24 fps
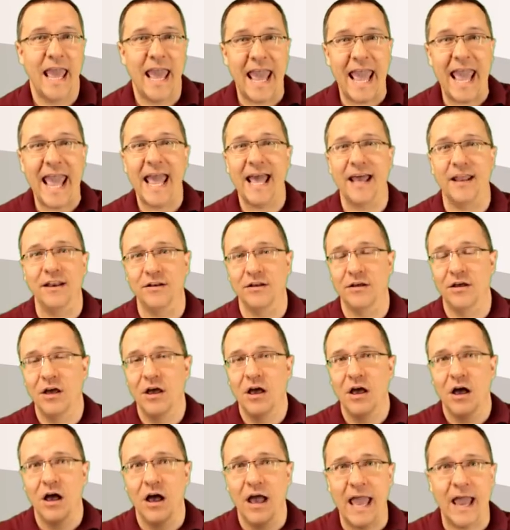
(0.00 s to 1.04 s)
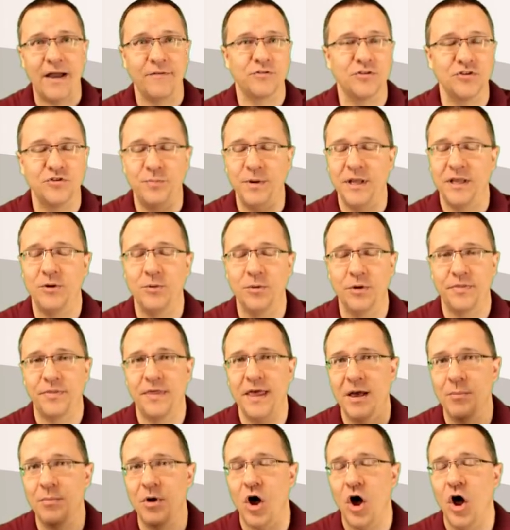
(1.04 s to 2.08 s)
and after speaking with
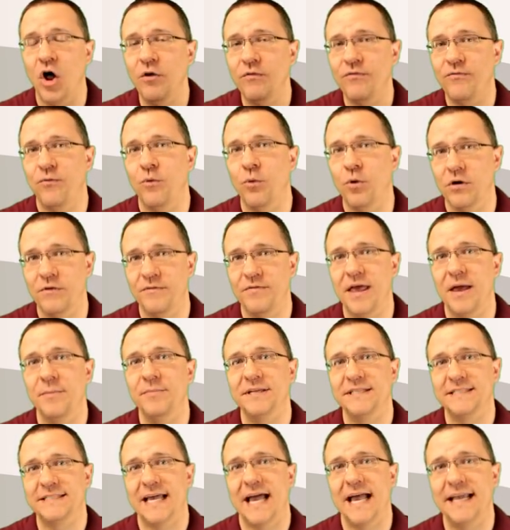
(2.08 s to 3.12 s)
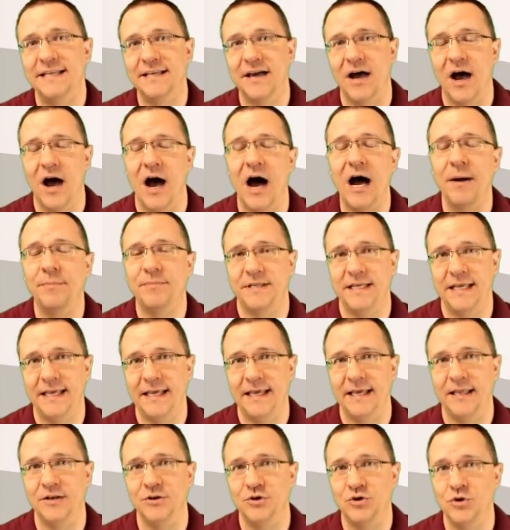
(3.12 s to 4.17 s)
them, all four of them decide to opt
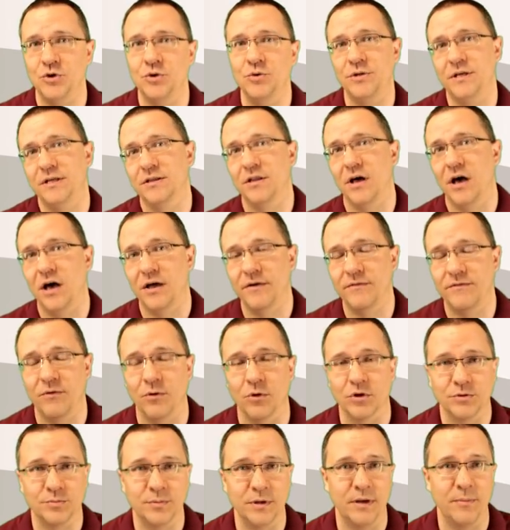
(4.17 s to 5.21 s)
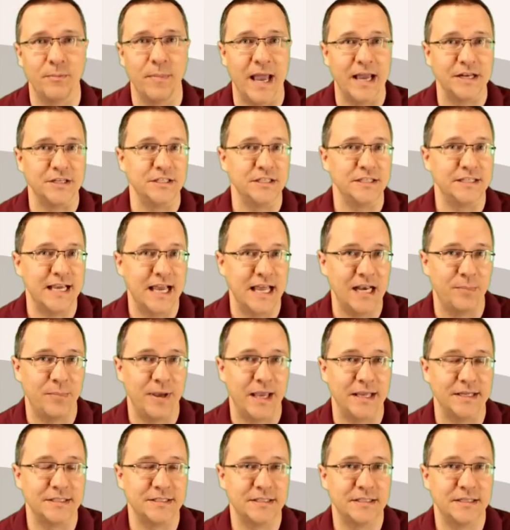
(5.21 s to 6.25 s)
in to the law enforcement matching
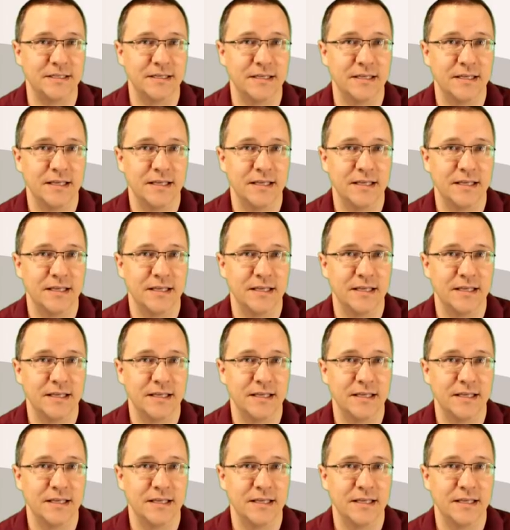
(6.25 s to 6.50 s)
database